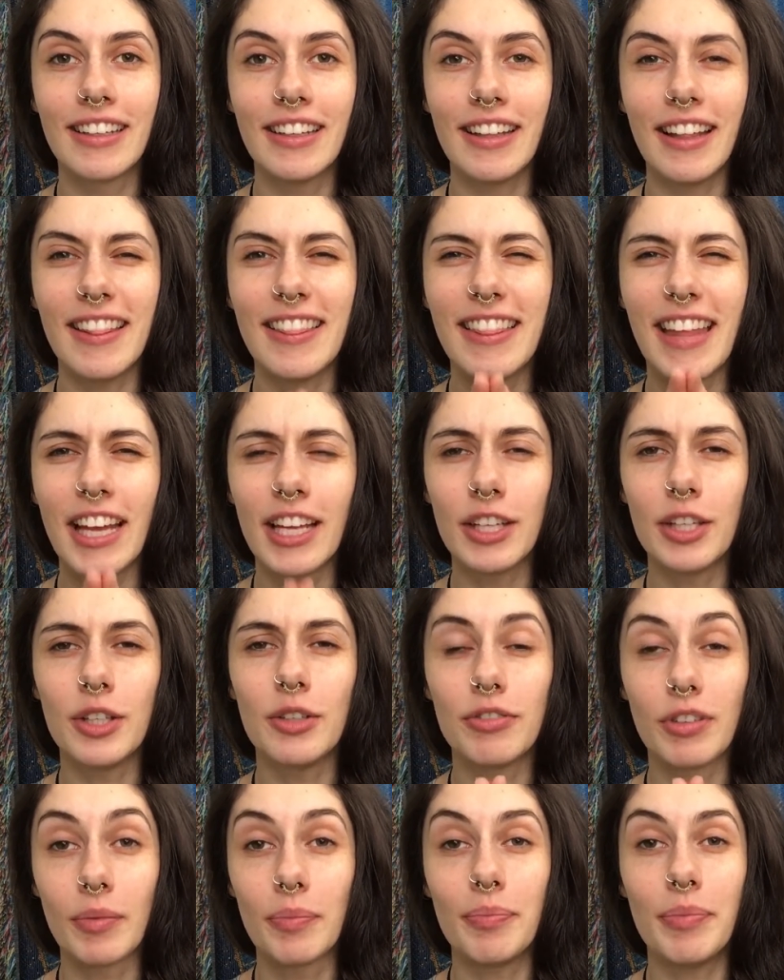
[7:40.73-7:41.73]
And thank you
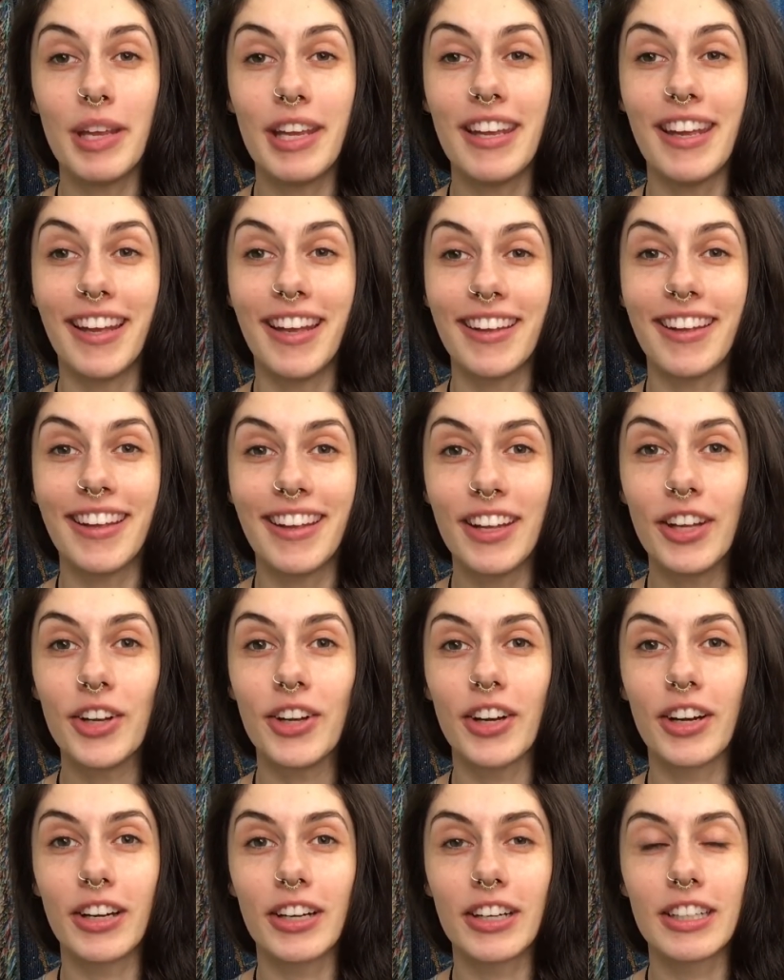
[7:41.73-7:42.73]
for being
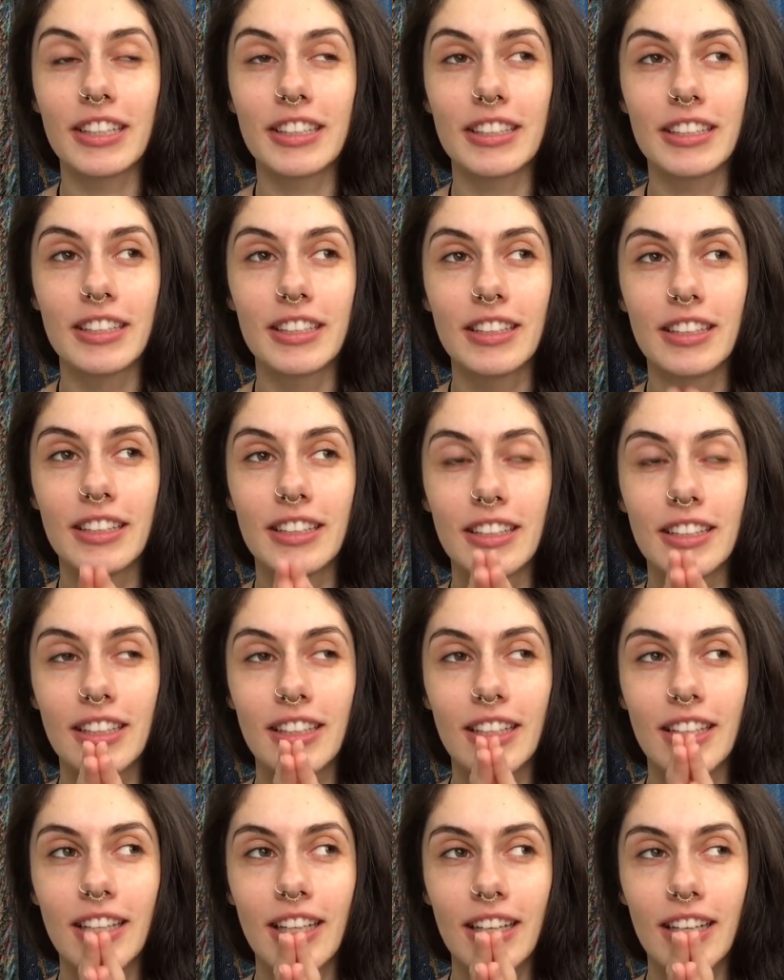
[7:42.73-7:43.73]
here.
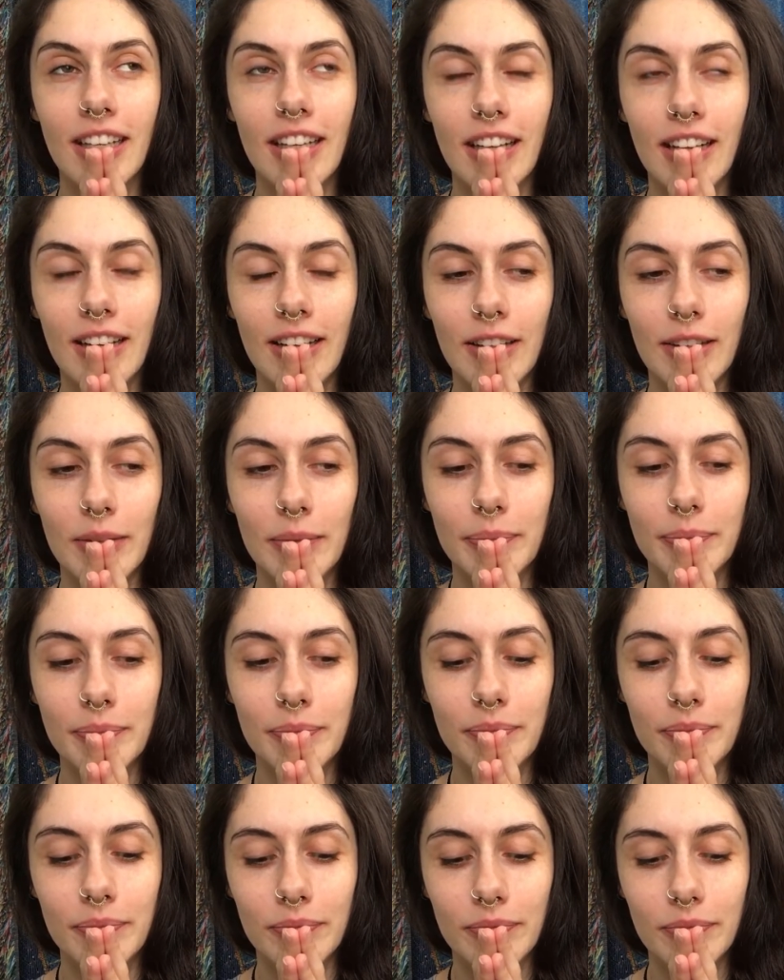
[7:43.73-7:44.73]

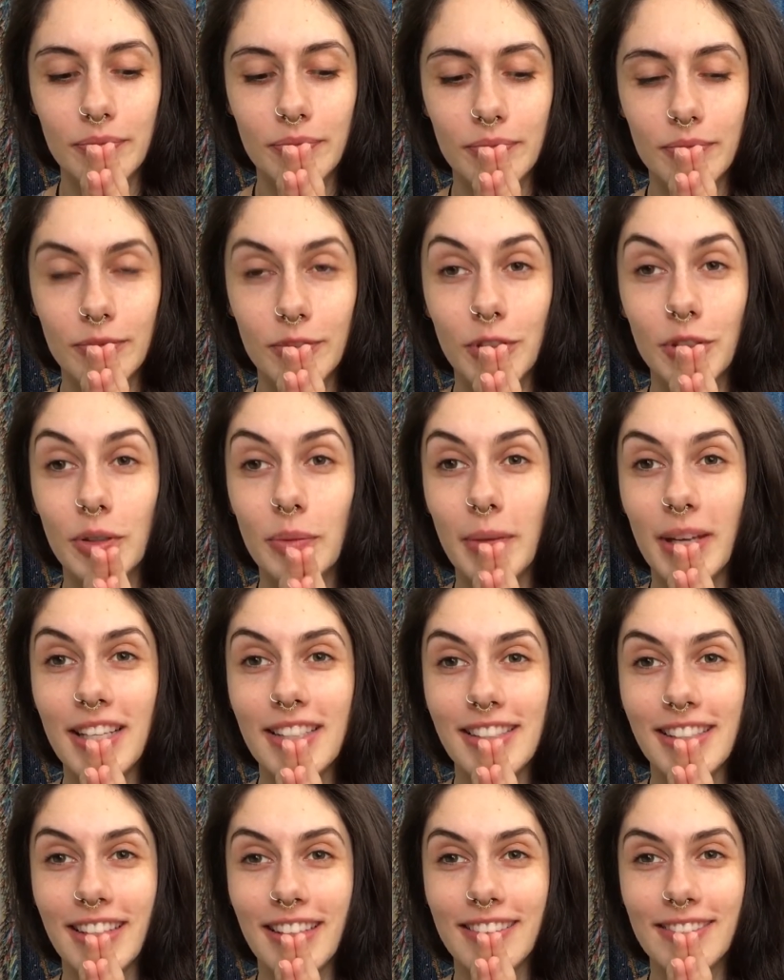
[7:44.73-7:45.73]
You're
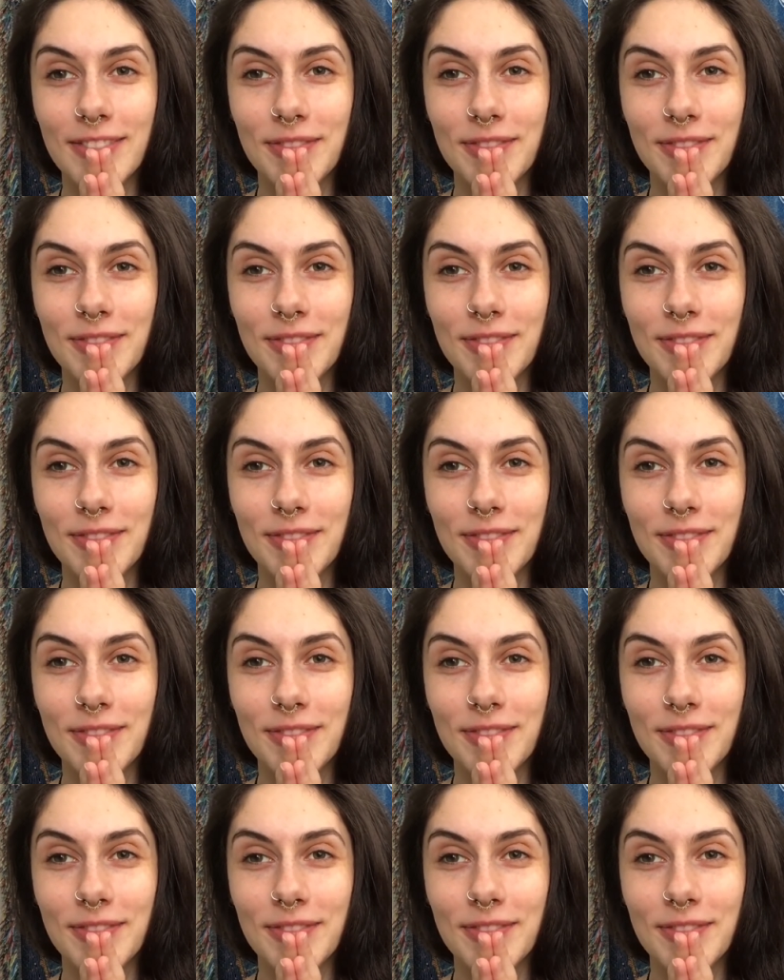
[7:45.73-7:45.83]
amazing.